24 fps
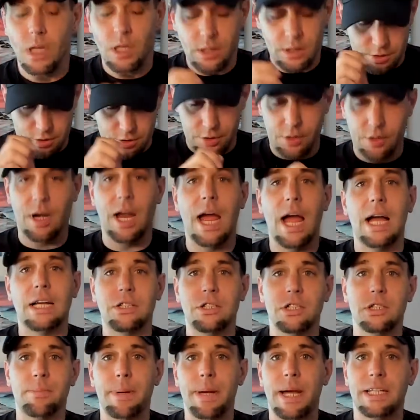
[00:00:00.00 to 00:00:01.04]
Do your
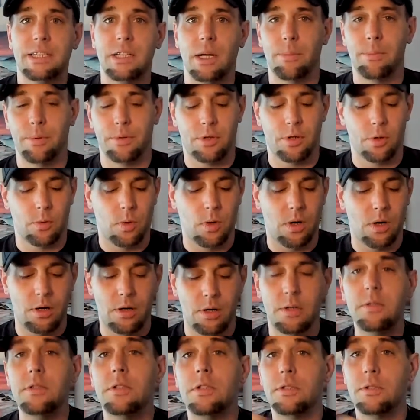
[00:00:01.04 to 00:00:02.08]
actions match up with your
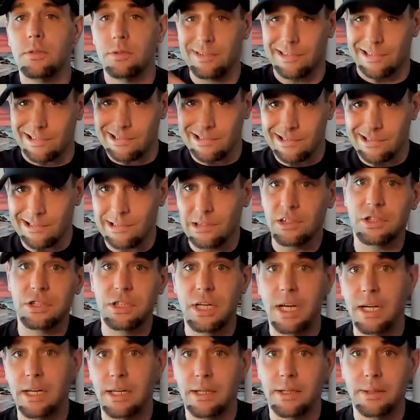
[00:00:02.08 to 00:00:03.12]
words?
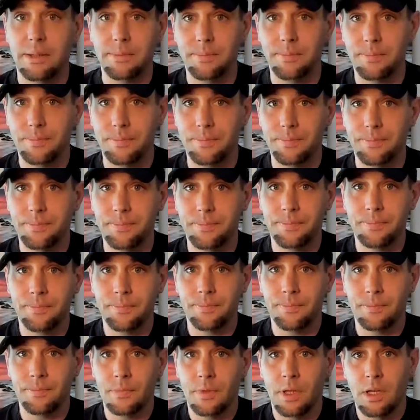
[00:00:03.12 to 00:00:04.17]
Check.
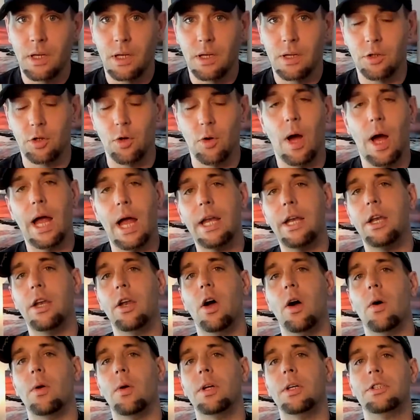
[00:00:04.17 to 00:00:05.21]
Do I
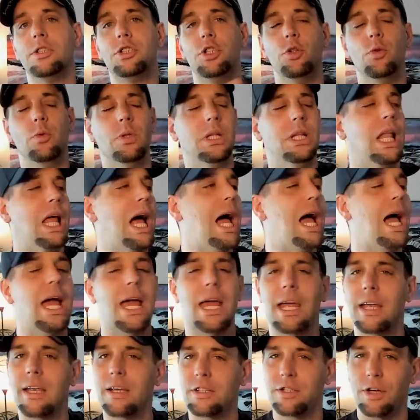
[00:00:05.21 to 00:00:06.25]
notice you
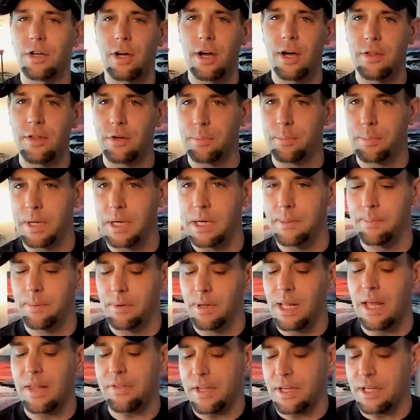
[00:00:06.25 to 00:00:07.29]
lying to other
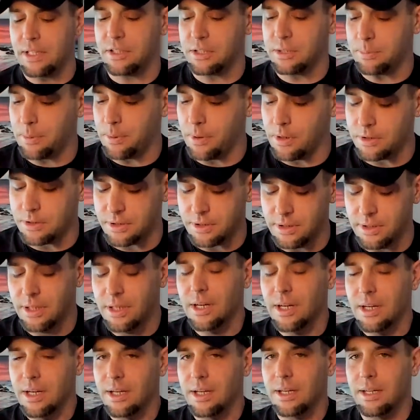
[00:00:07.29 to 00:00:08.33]
people? I think this person
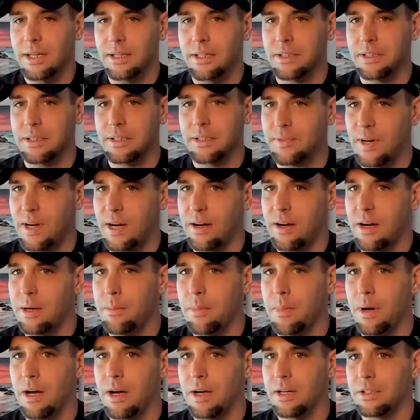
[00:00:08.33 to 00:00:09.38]
is very
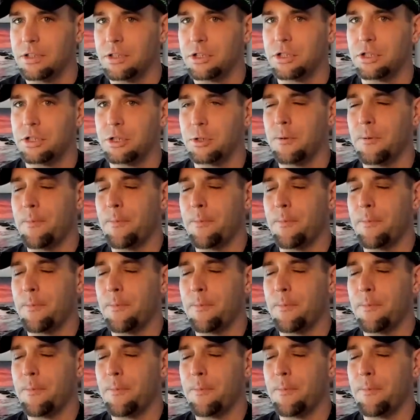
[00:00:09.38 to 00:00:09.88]
much